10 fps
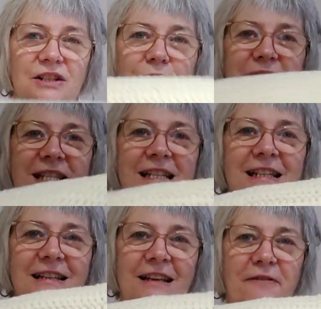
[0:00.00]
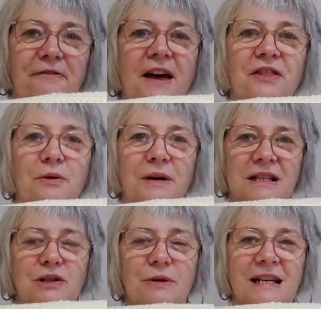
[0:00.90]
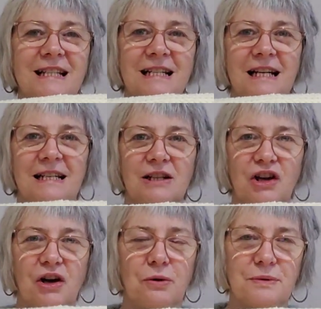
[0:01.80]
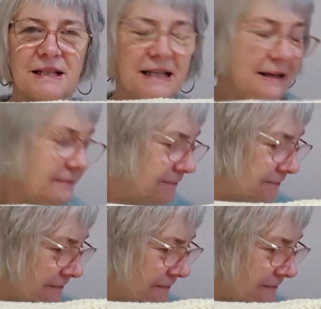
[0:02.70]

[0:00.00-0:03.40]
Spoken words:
so it's a feather one, so it is nice and cozy.